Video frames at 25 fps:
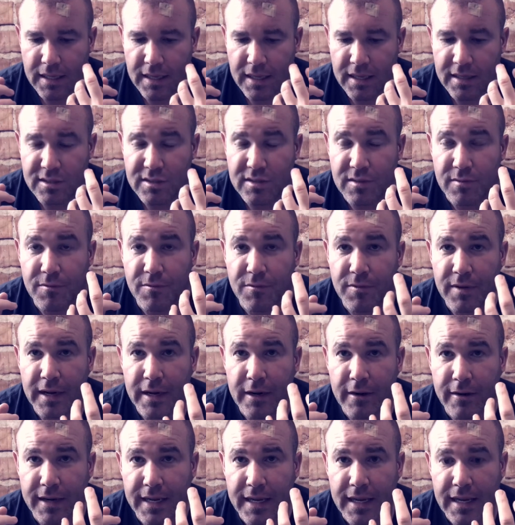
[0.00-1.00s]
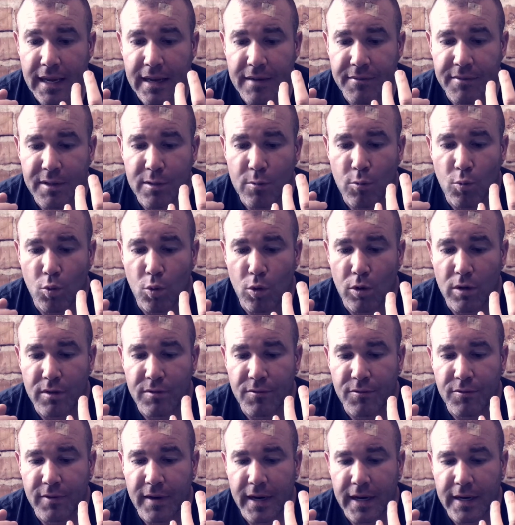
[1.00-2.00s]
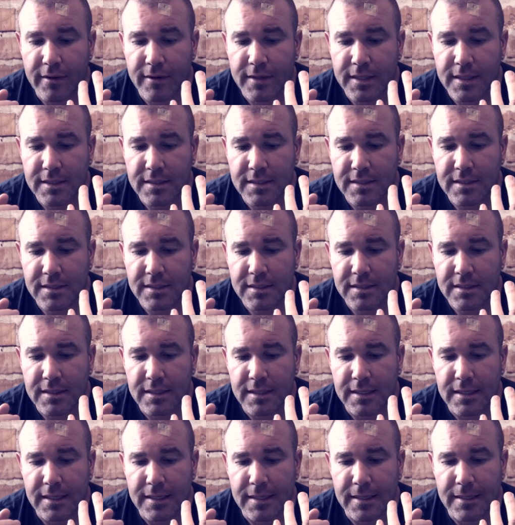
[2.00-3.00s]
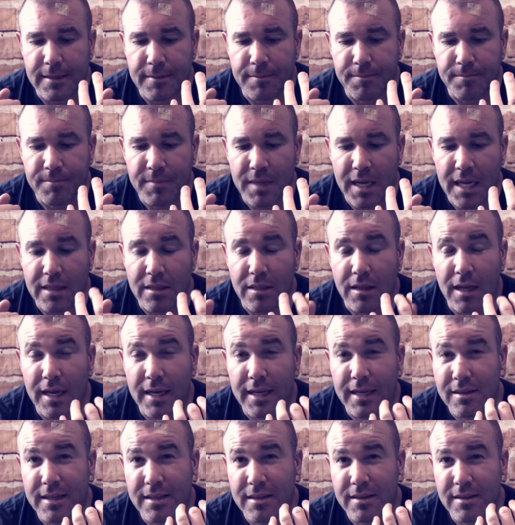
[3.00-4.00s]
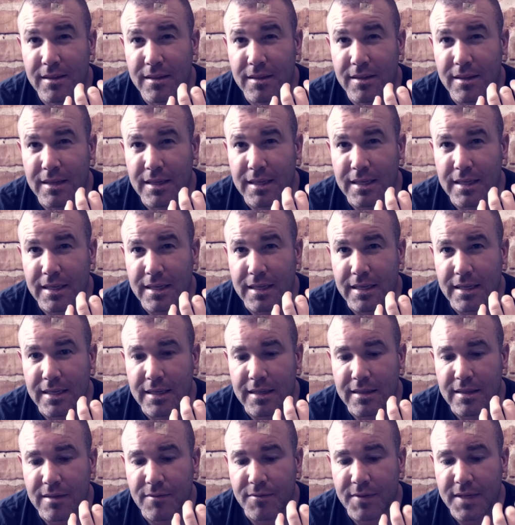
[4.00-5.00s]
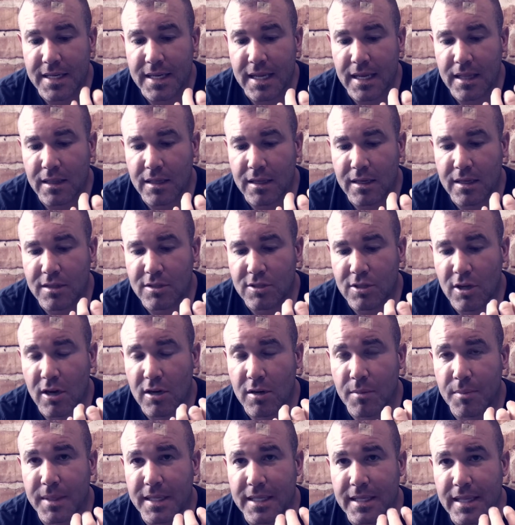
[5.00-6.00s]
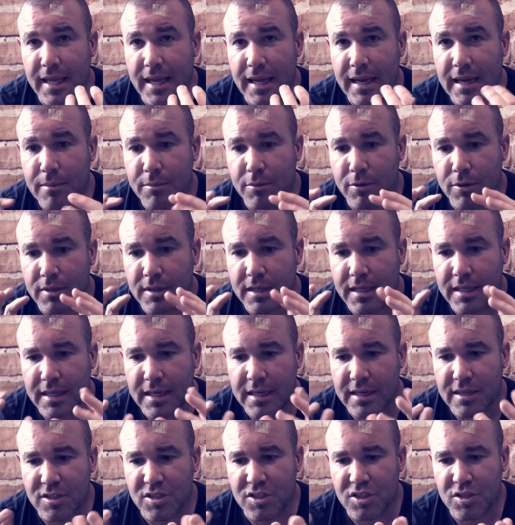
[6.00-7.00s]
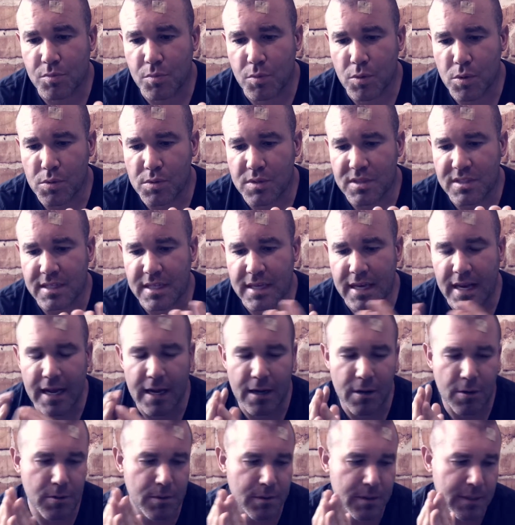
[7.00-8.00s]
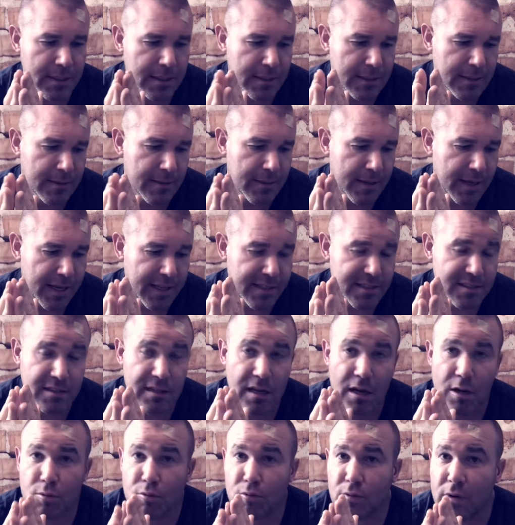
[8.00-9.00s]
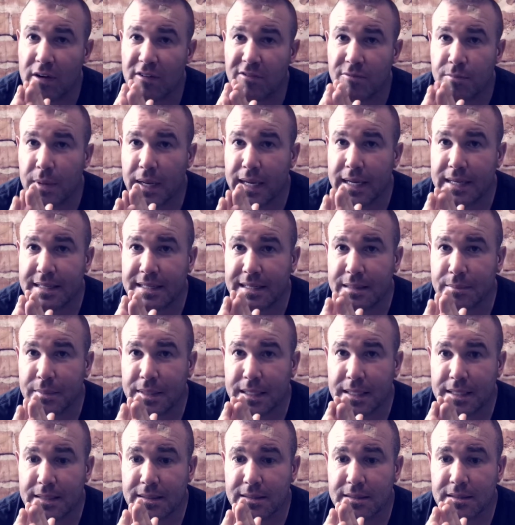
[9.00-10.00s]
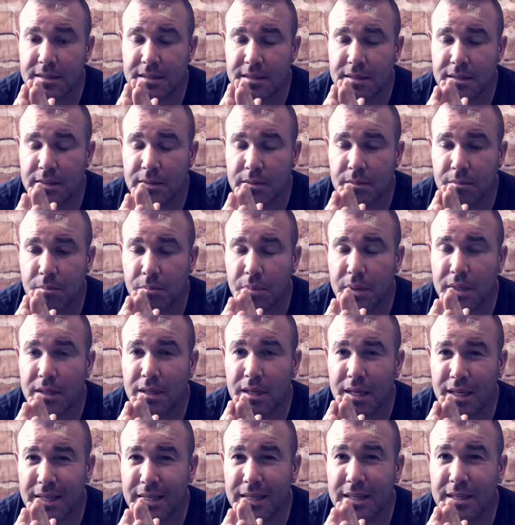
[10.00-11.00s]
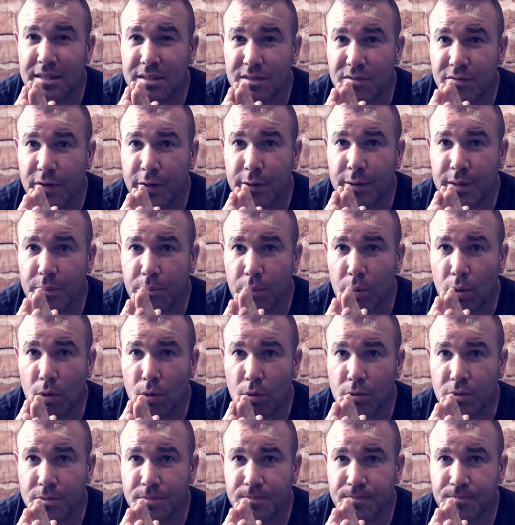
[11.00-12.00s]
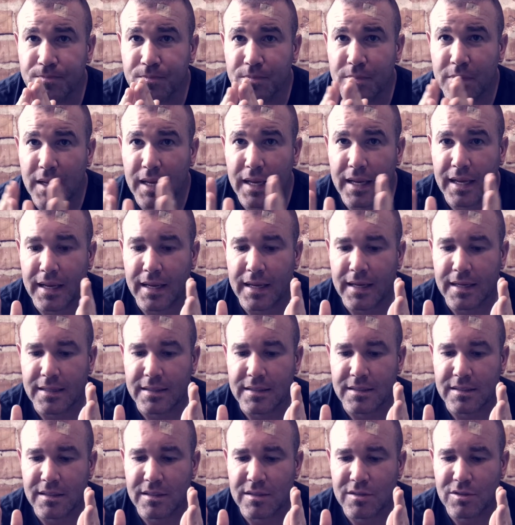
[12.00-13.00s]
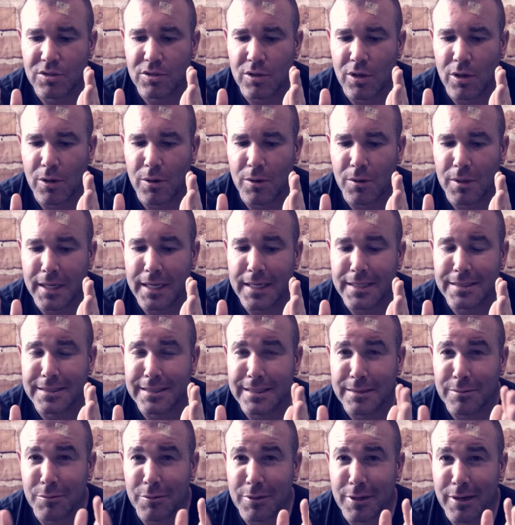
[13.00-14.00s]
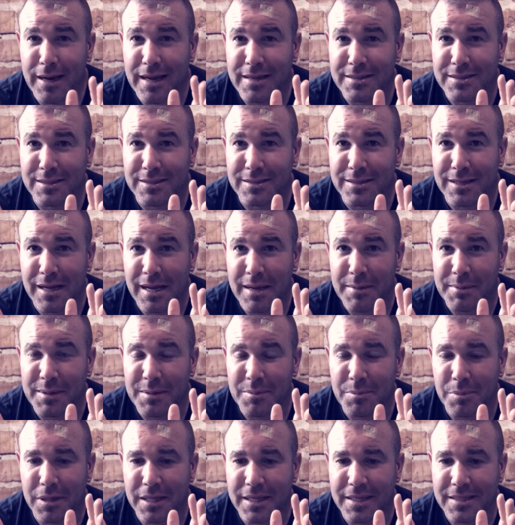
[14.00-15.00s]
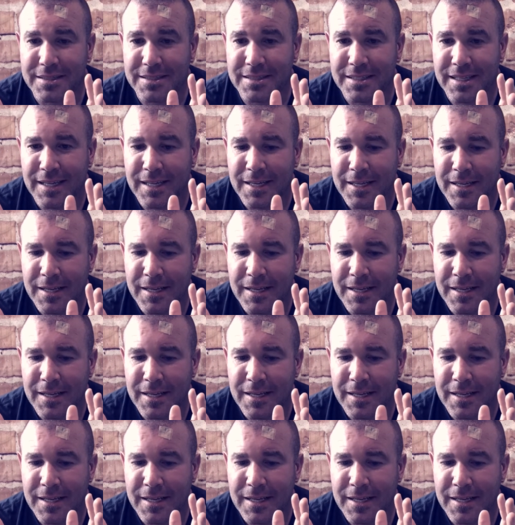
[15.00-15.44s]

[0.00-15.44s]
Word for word: it's a very heavy wood fragrance. Um, I like the, the vanilla, the tonka bean, the amber, that kind of smooths it out. It's not rough by any means, but it is very bold. And so, like I said, where it has its time and a place,